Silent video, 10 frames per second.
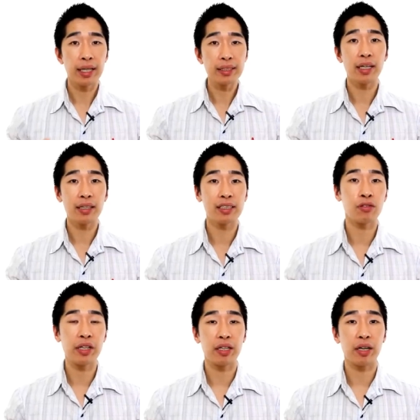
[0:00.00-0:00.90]
Inside this
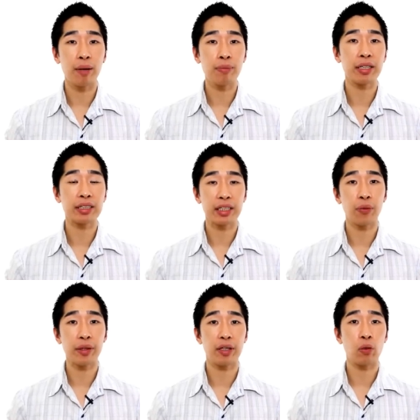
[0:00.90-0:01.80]
video, I'm going to share
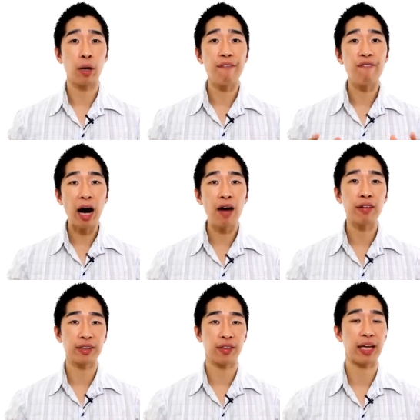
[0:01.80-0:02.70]
with you why
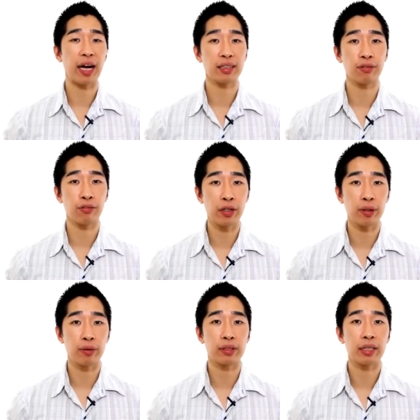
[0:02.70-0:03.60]
500,000
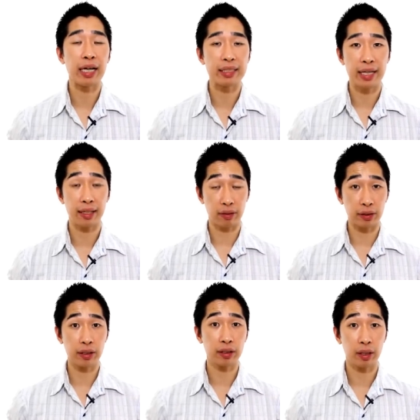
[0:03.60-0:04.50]
views a day on
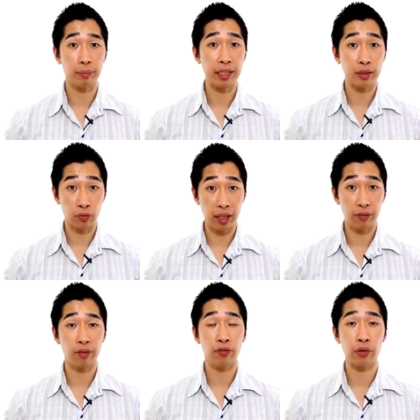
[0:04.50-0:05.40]
YouTube is
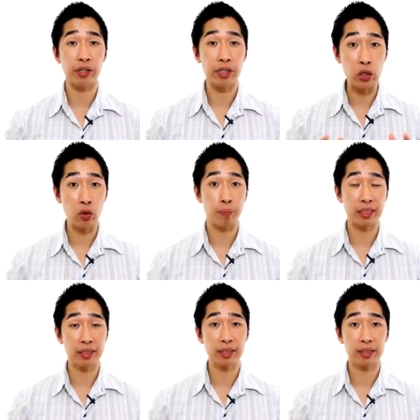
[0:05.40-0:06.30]
relevant for your
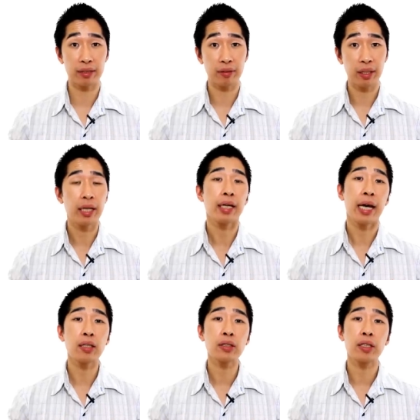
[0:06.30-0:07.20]
business.
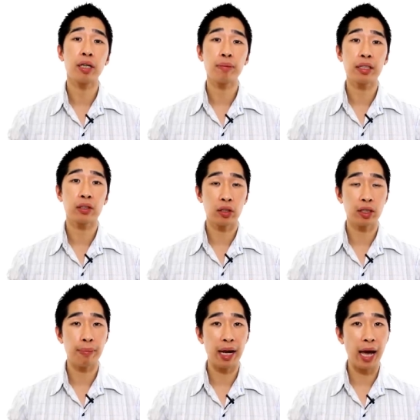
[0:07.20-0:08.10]
And also, I'm going to talk
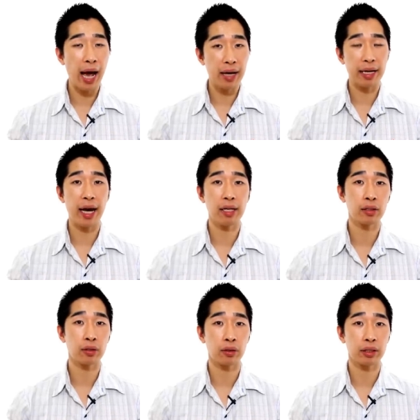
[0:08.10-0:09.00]
about how to
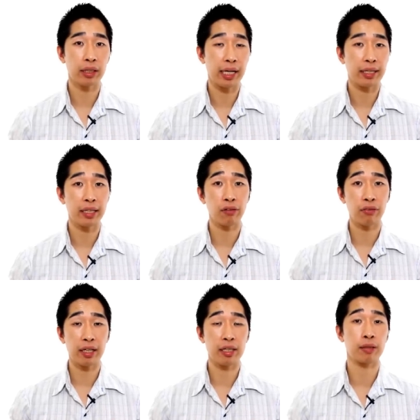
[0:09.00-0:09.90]
outsource and get your
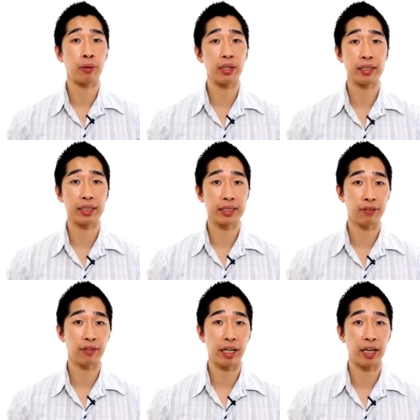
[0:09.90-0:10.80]
videos put into a
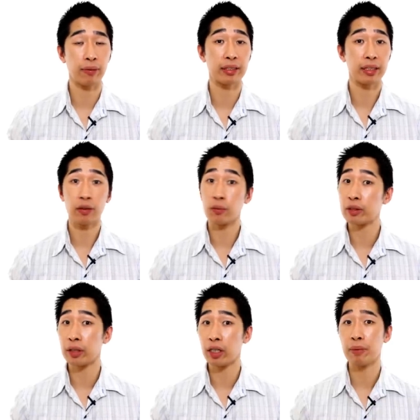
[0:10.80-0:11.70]
different language,
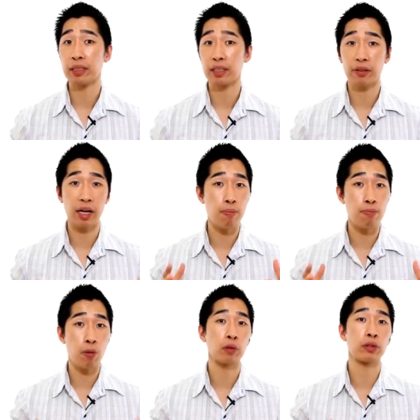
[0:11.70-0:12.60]
which will help you generate
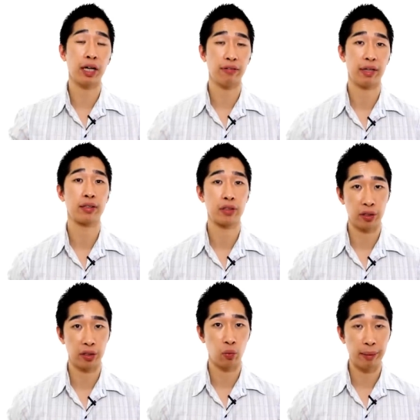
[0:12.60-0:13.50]
more traffic to
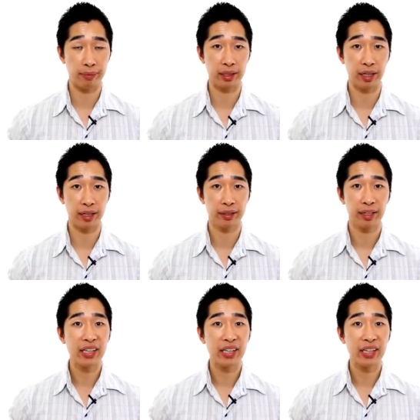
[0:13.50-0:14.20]
your website.